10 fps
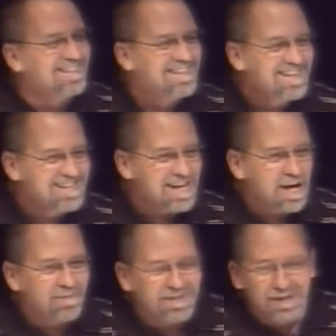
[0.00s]
now,
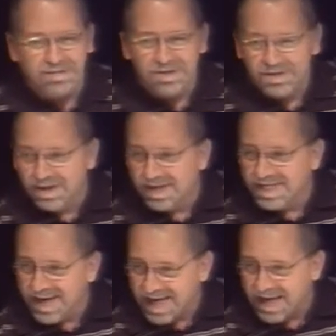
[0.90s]
how many of us has
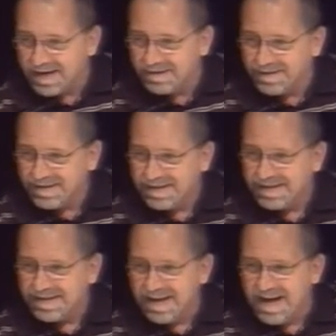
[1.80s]
done that?
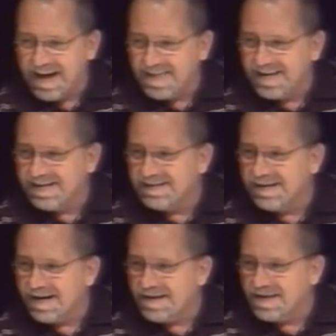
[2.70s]
Nah, that
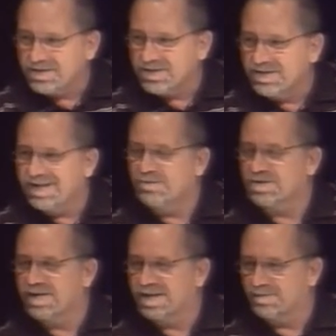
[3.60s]
ain't God. That's the
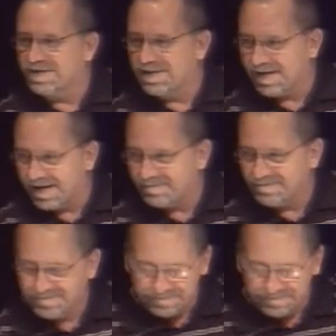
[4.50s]
devil telling me that.